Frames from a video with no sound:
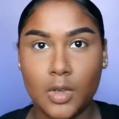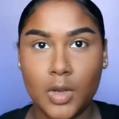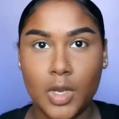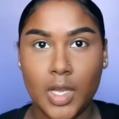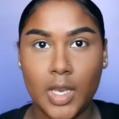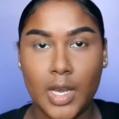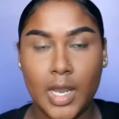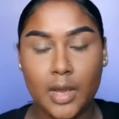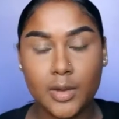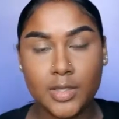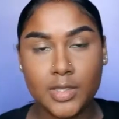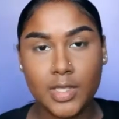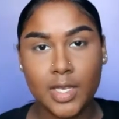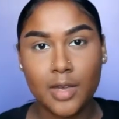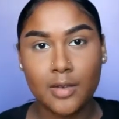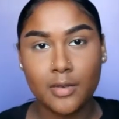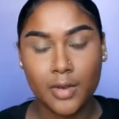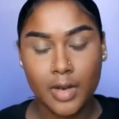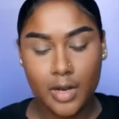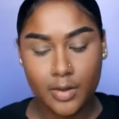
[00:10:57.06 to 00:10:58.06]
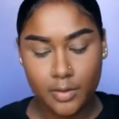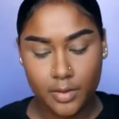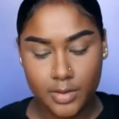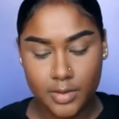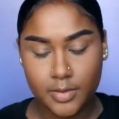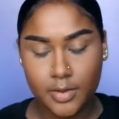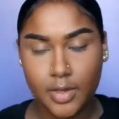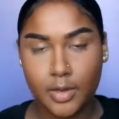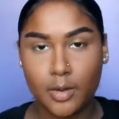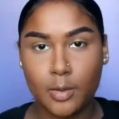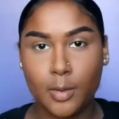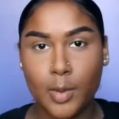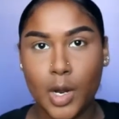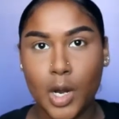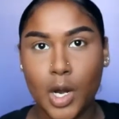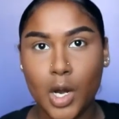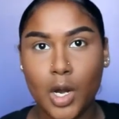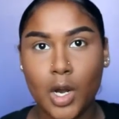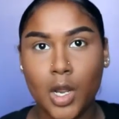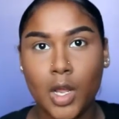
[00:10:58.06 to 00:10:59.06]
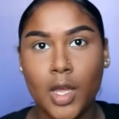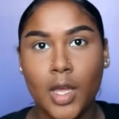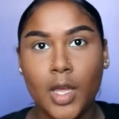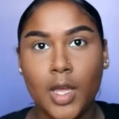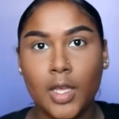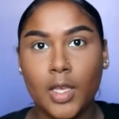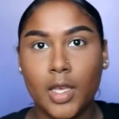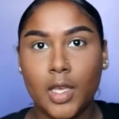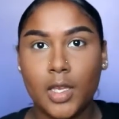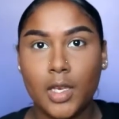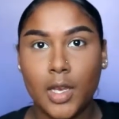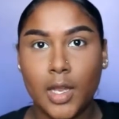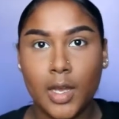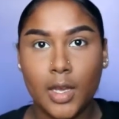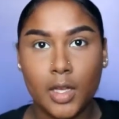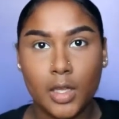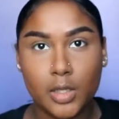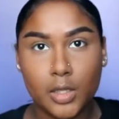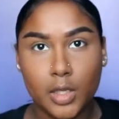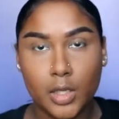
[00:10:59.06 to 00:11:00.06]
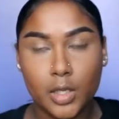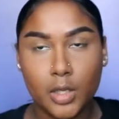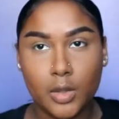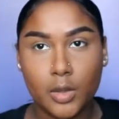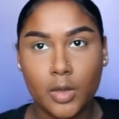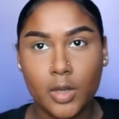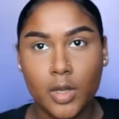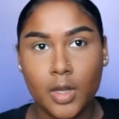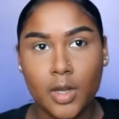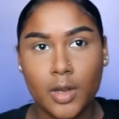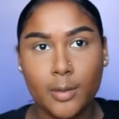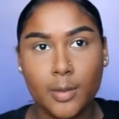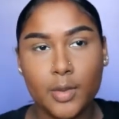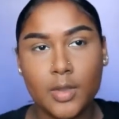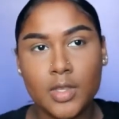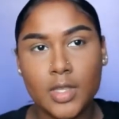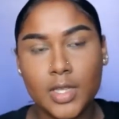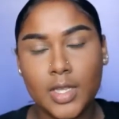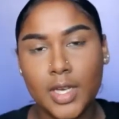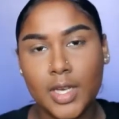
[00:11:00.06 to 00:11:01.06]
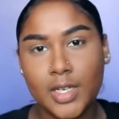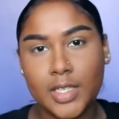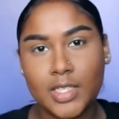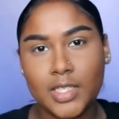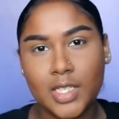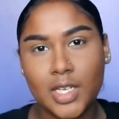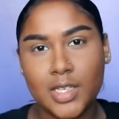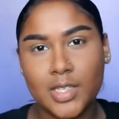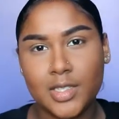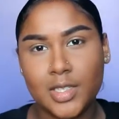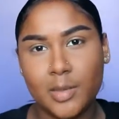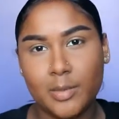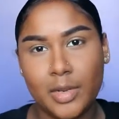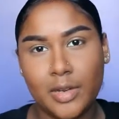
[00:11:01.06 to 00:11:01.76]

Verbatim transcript: Okay, now it's time for everyone's favorite part, getting that glow. I'm using the Anastasia